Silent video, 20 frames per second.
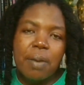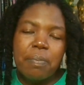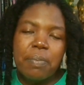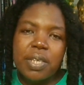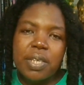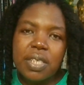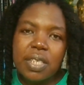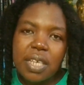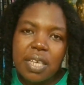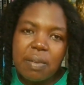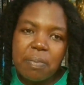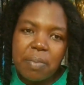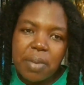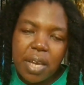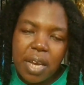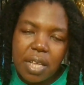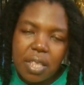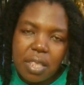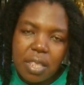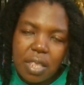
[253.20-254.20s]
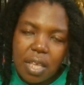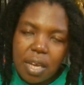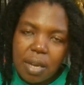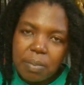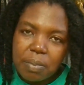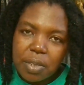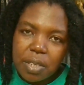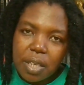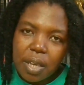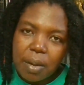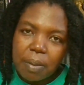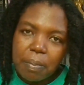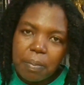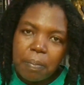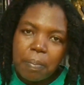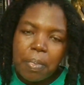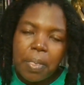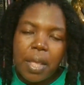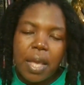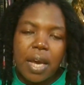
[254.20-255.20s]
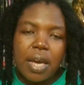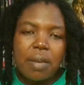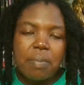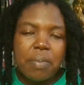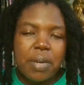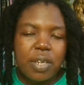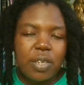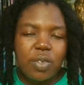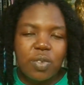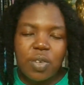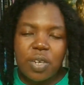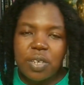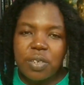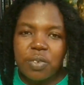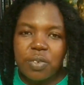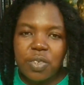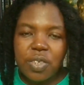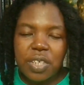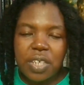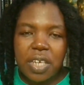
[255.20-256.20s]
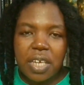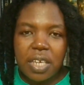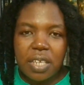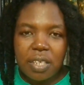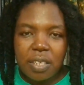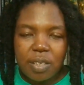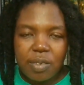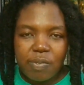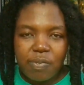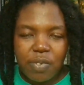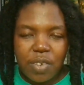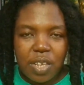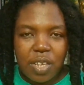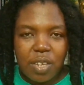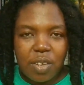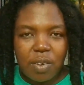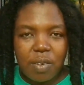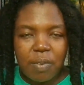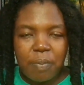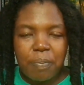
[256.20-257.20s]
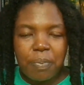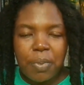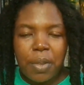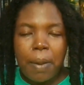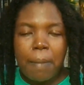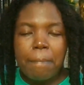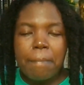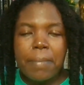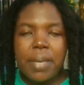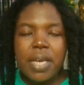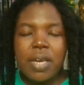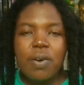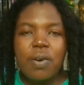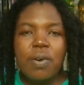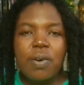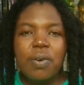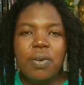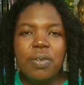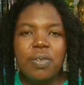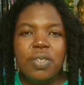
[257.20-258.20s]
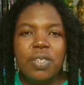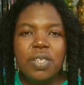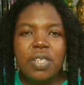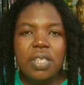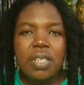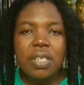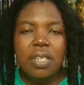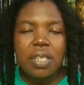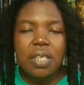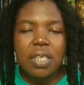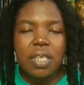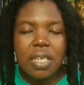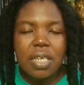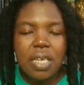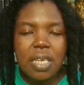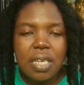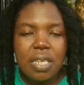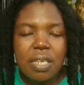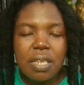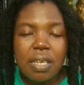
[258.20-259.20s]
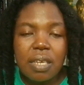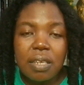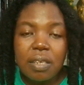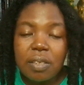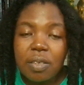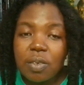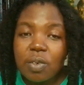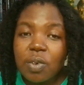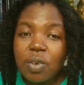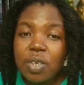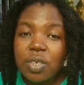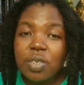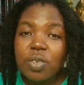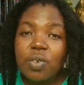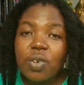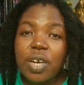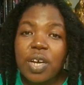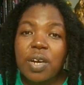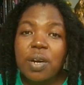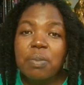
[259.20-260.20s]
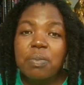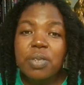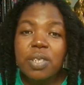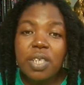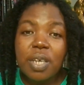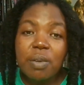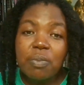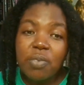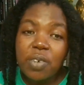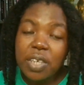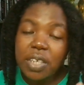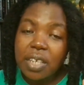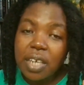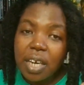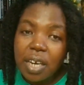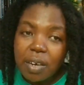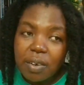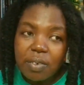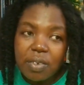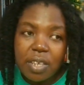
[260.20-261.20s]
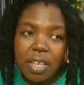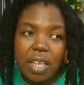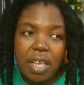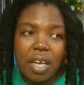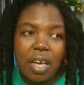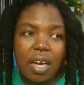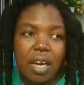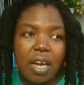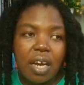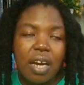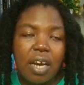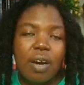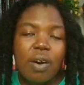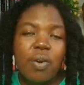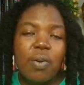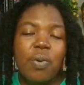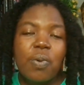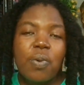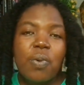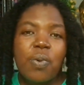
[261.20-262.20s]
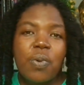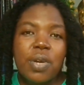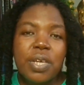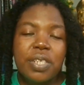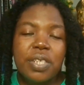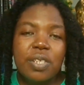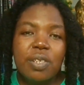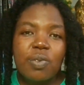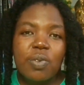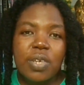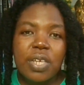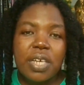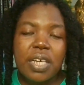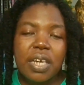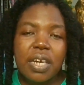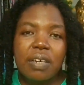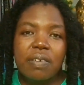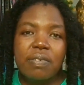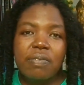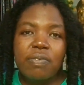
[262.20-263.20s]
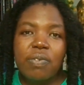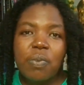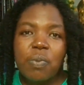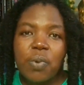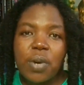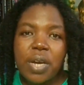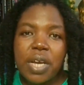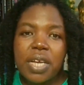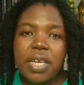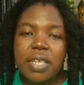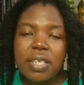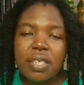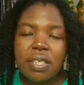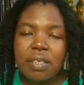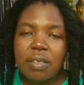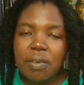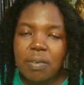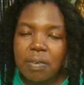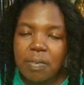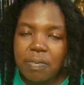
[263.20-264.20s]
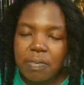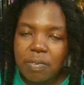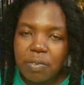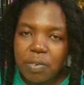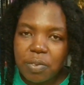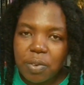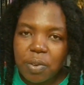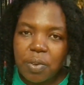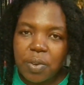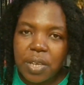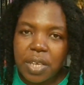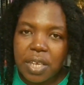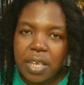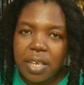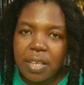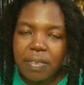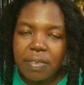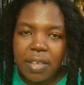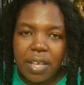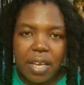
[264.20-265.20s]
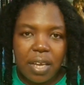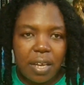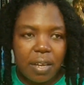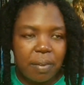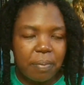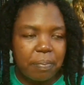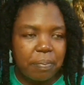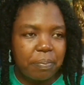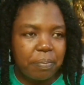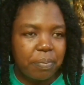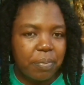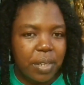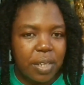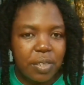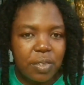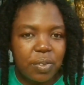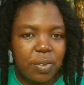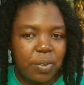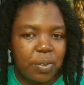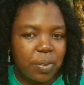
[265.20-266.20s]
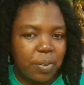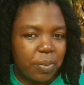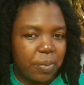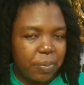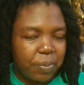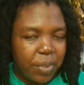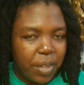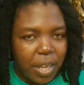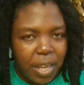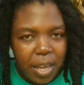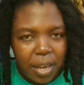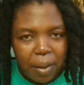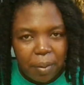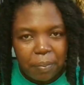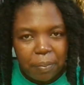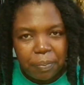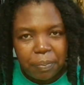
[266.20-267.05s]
please give me a thumbs up and make sure you share this video, because it is going to help someone out there who is looking out for ways of growing their natural hair.